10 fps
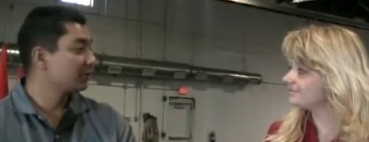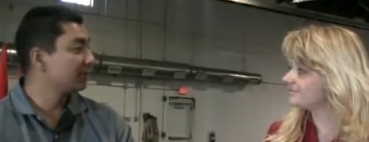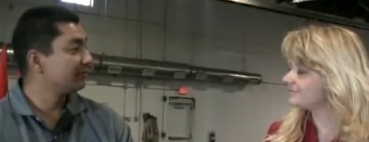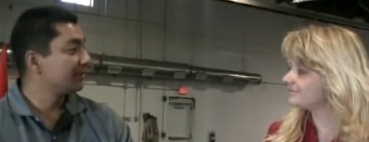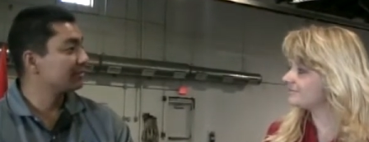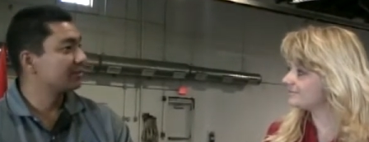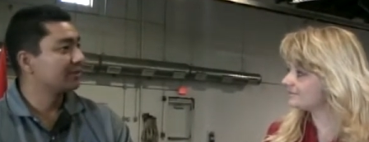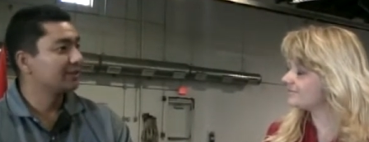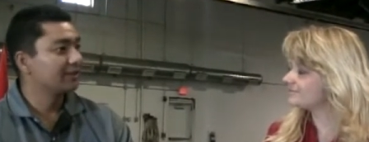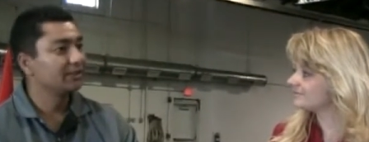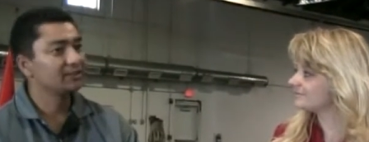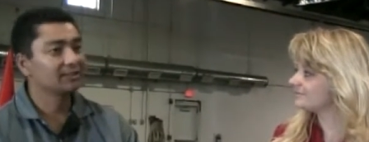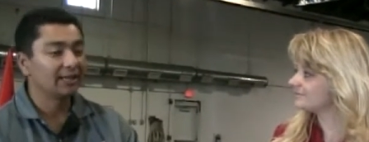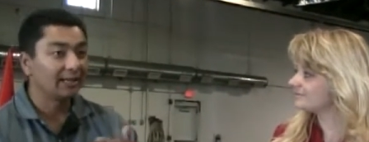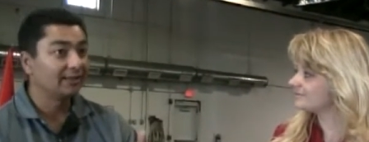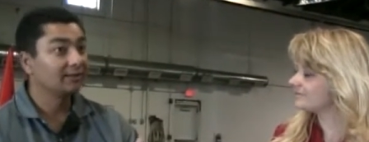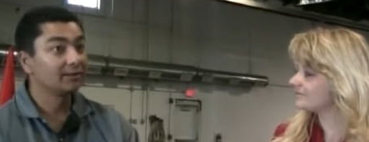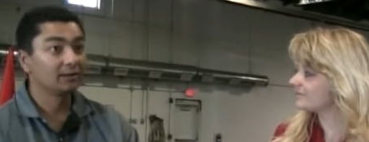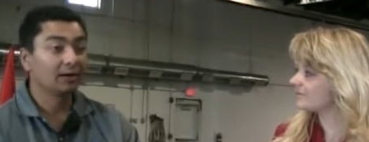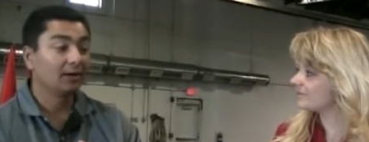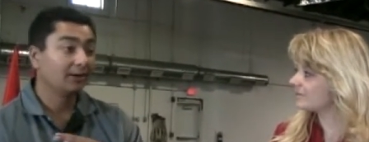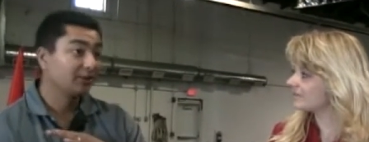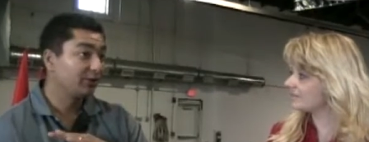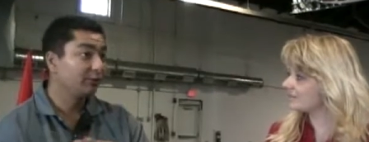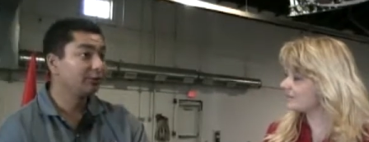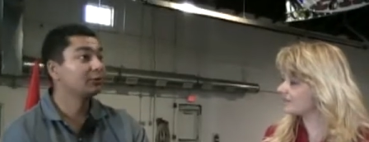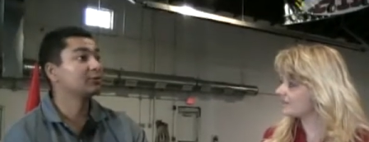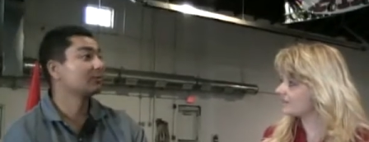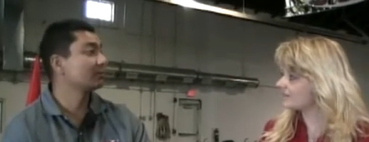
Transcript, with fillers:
Speaker 1: an investor in this and a huge